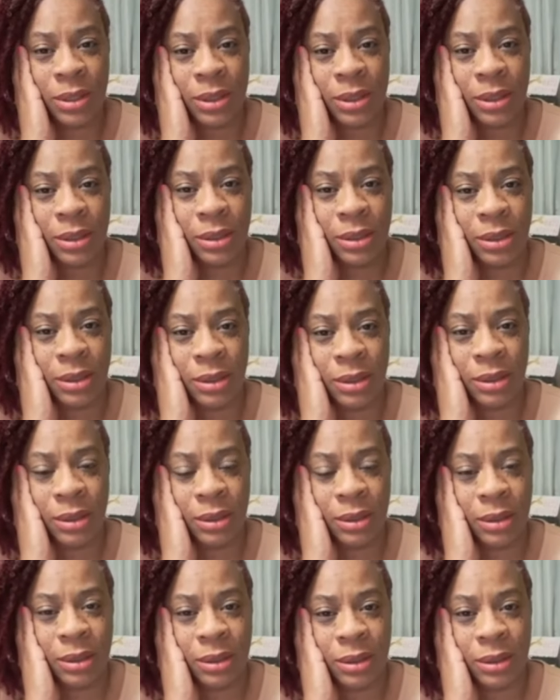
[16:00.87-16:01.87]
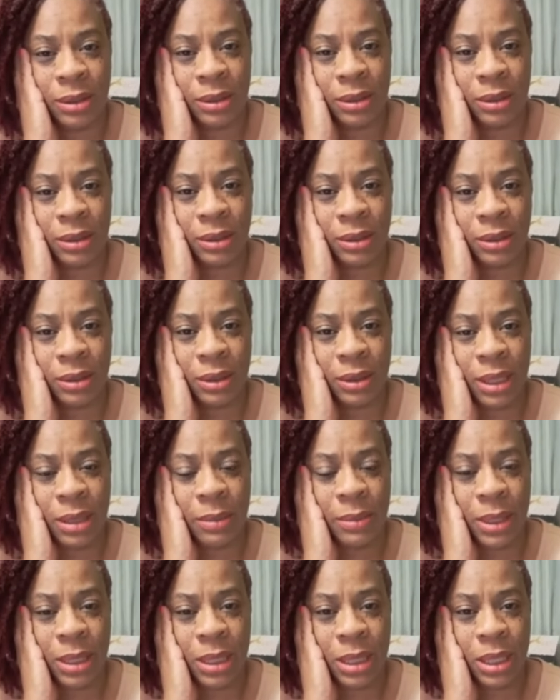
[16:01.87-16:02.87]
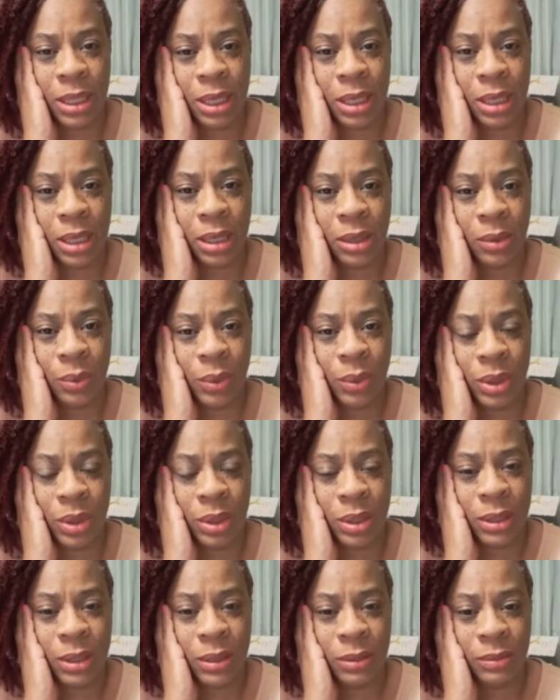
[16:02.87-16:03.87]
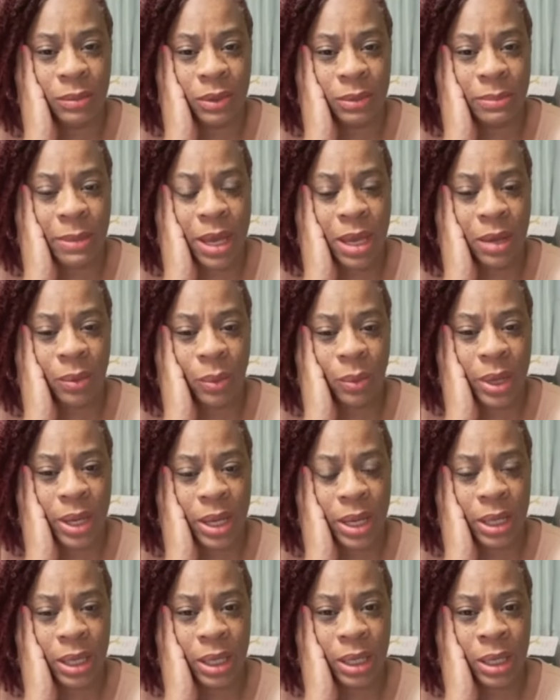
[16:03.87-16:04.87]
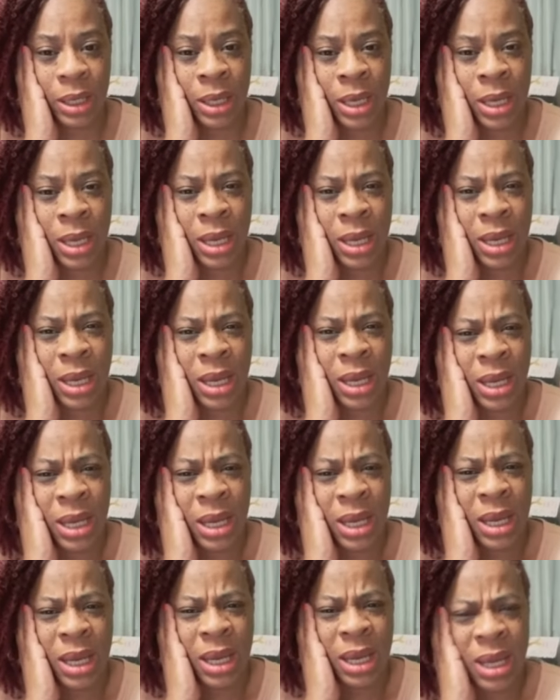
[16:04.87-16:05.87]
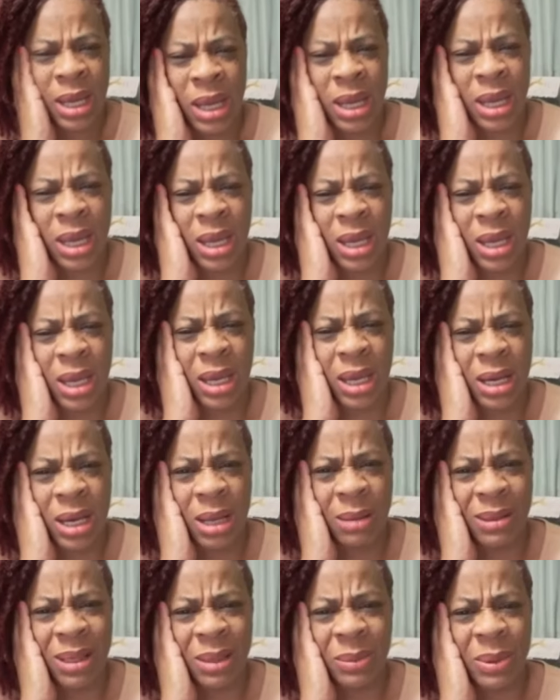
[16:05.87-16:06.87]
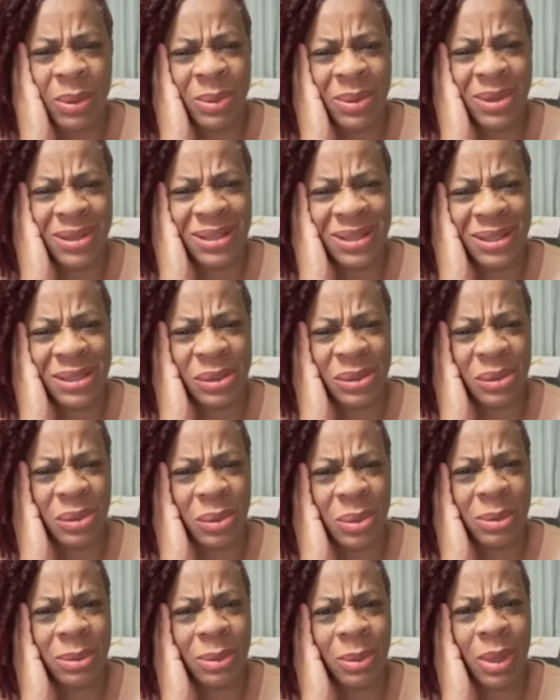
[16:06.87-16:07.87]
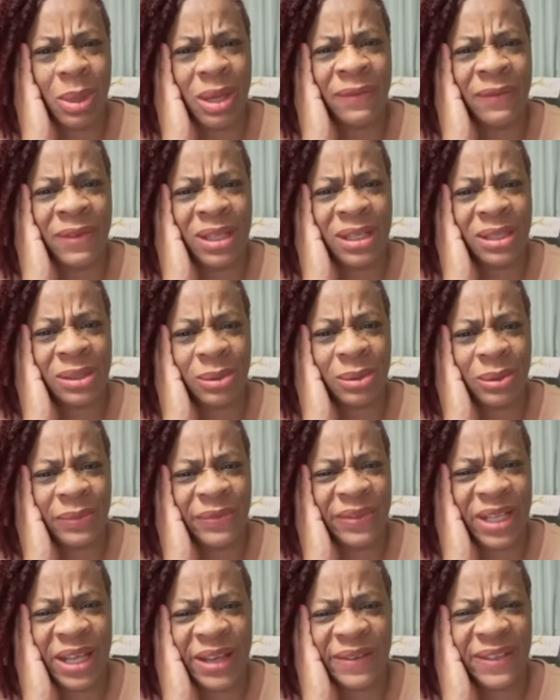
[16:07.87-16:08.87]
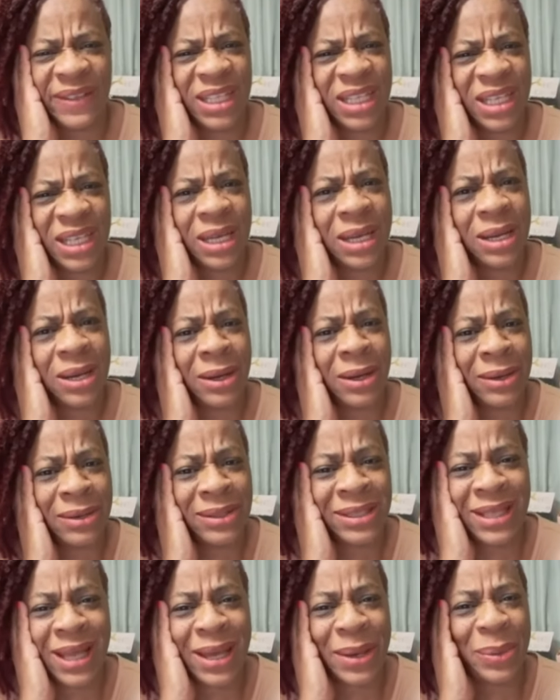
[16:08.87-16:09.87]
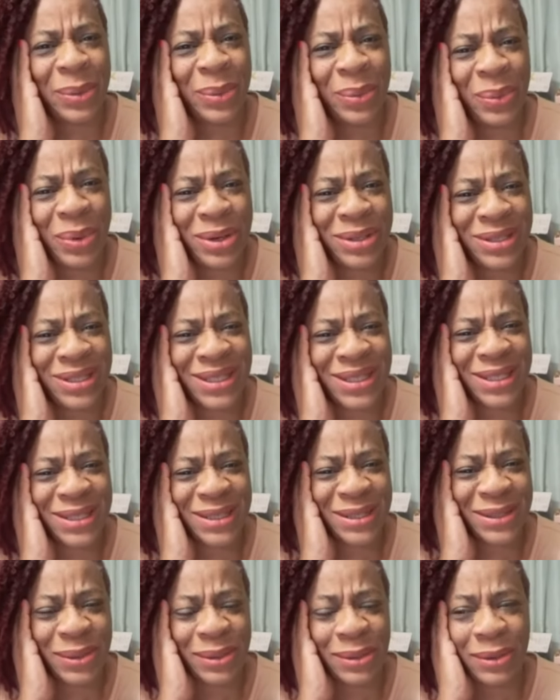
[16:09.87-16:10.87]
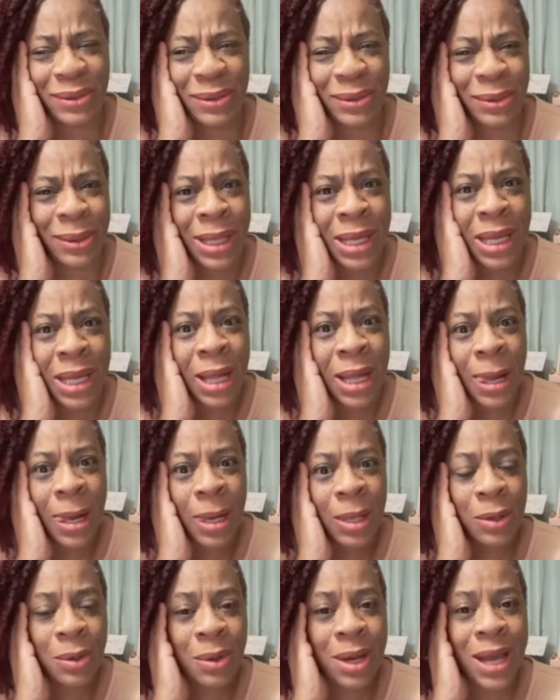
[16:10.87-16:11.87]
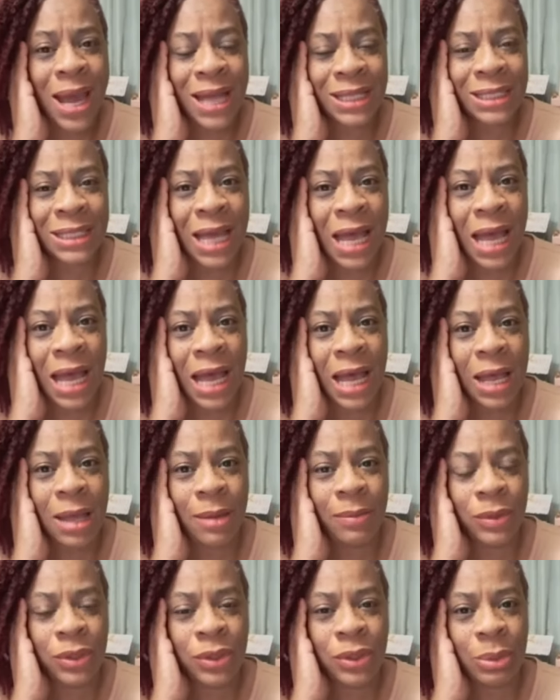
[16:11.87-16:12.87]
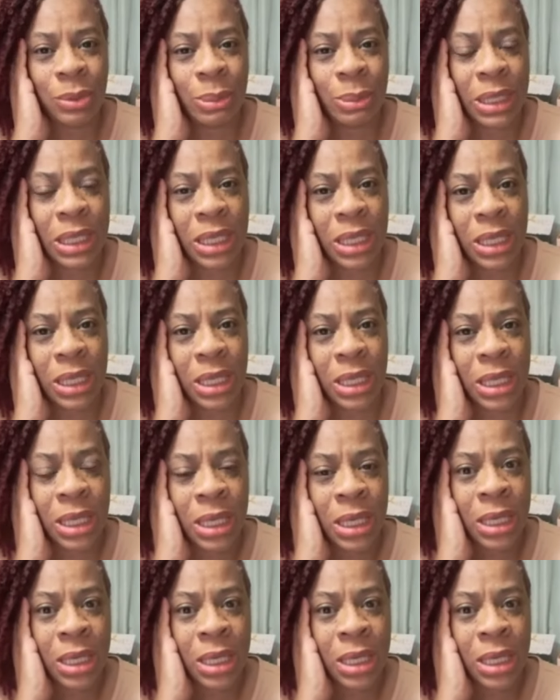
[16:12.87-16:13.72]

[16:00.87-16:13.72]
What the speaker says: the Ebony K. Williams bandwagon. And I'm like, well, where's the school? We've been waiting for the school for like 50 years. Like, where's the school? You got time to be